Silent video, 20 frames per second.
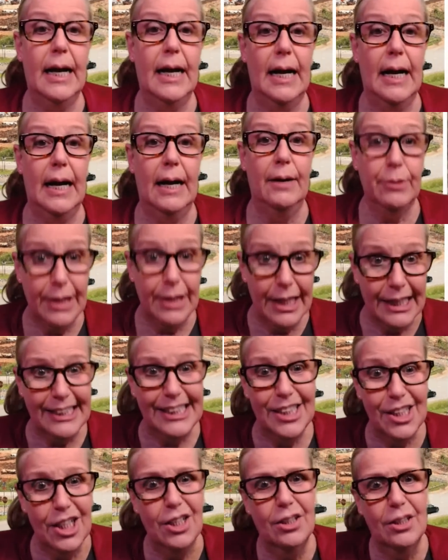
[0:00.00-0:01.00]
I would like to
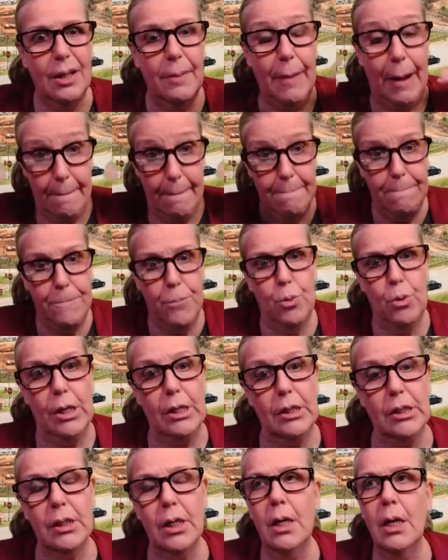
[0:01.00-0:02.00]
tell about
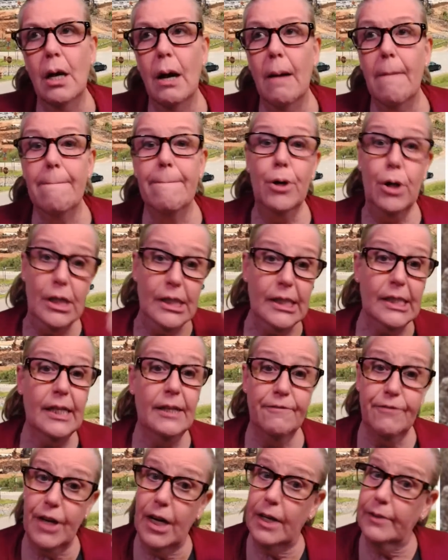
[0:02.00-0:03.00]
boys. Boys get
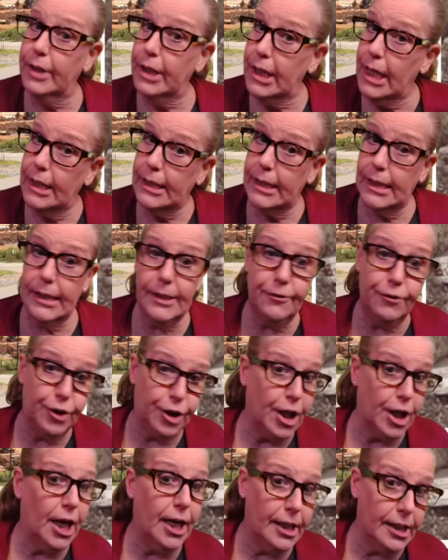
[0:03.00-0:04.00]
involved in lots of different
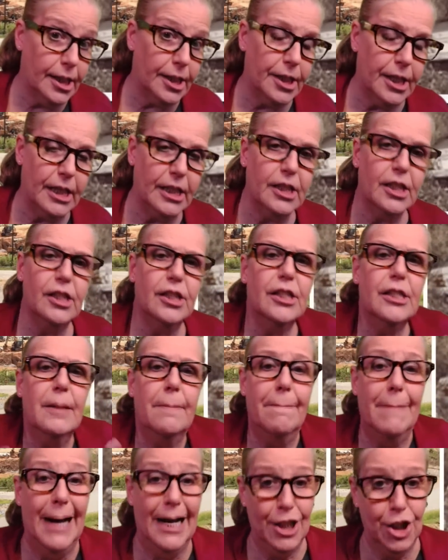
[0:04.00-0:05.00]
kinds of things because of the
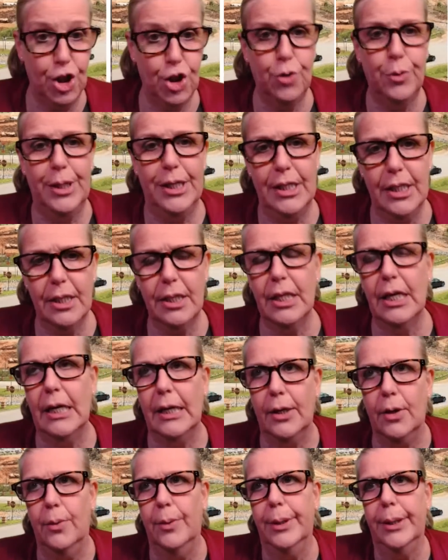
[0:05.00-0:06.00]
macho thing
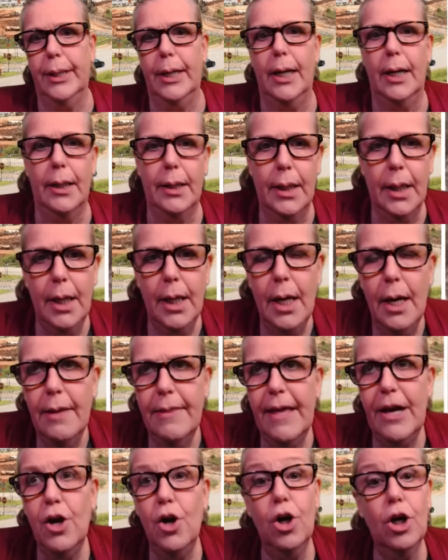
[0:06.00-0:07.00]
going on. They
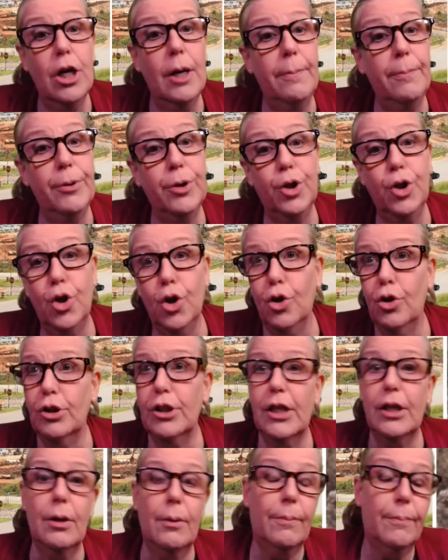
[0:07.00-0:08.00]
hook up with girls
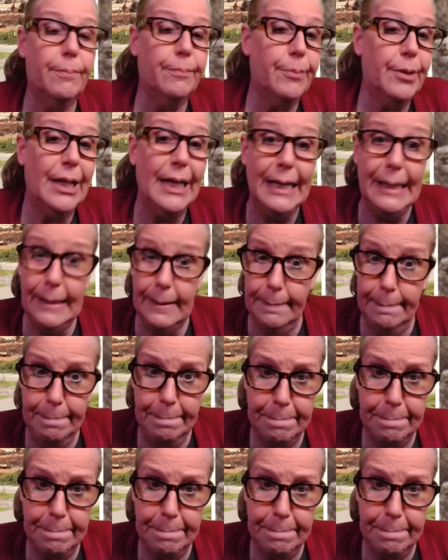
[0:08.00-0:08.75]
that'll play them.